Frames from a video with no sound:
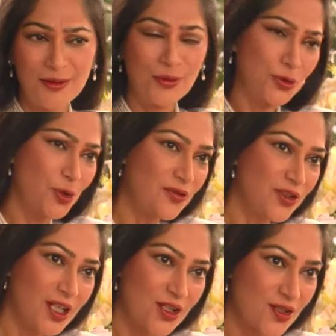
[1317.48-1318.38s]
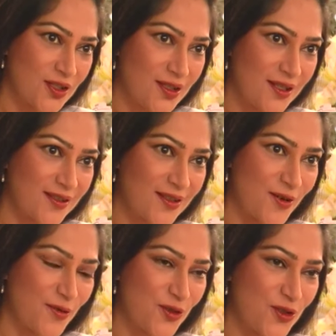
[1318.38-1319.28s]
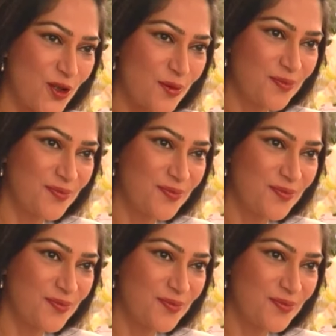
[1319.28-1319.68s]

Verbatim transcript: What qualifications are necessary for the job?